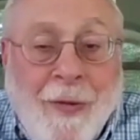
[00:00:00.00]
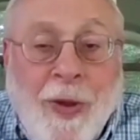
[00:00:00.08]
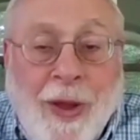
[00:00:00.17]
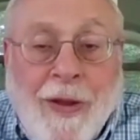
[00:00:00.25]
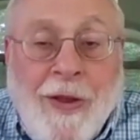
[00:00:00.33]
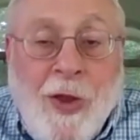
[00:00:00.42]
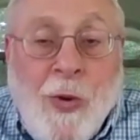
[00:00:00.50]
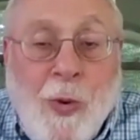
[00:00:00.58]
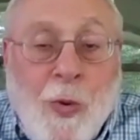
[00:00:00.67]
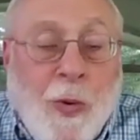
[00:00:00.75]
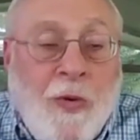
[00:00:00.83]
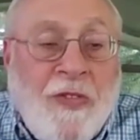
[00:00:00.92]
we could
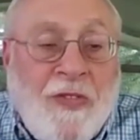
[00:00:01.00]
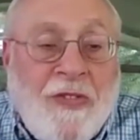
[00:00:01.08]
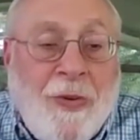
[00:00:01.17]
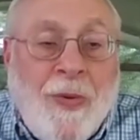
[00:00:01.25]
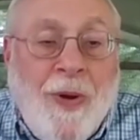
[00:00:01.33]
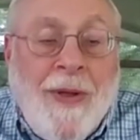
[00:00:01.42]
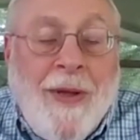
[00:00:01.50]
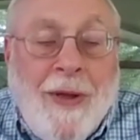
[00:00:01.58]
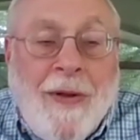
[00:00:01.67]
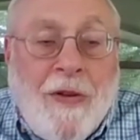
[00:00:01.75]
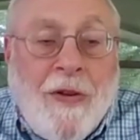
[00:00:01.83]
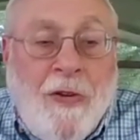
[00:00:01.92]
use to
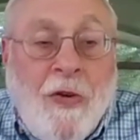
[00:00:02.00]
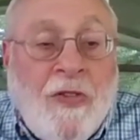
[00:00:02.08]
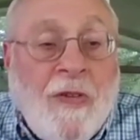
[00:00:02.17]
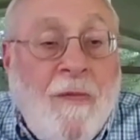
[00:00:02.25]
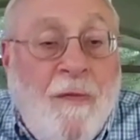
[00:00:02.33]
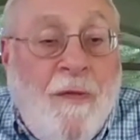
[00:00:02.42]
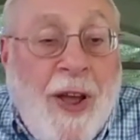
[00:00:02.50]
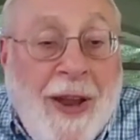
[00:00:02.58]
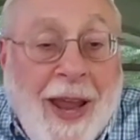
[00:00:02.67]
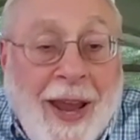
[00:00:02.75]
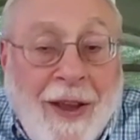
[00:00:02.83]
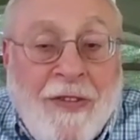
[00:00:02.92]
do some fitting.